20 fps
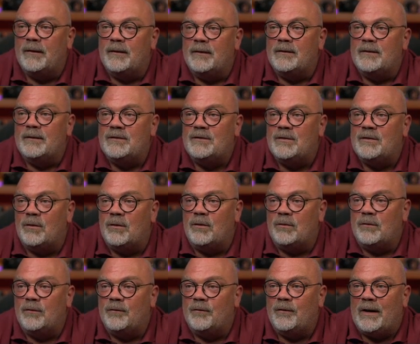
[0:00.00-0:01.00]

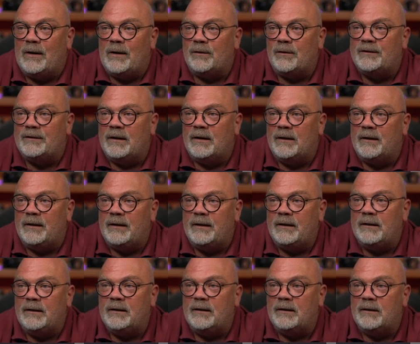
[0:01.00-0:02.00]
So, Valentin
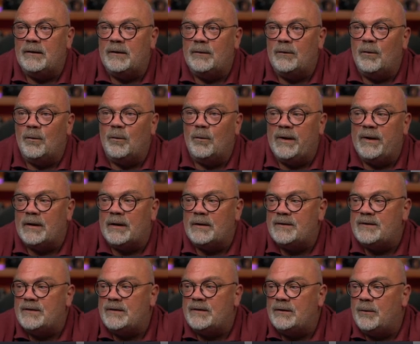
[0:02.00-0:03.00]
here, we can
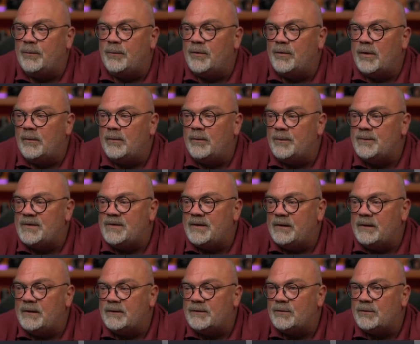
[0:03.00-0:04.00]
see the problems
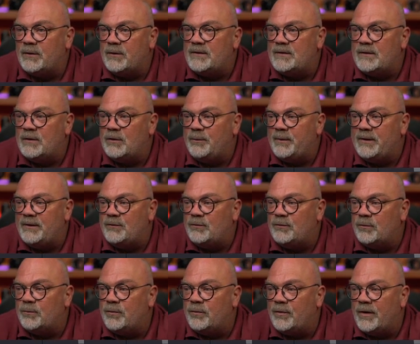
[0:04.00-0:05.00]
here, so it's a little bit
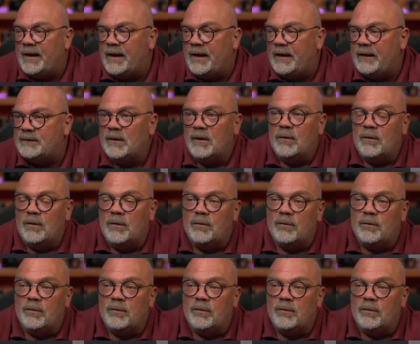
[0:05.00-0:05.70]
too bright.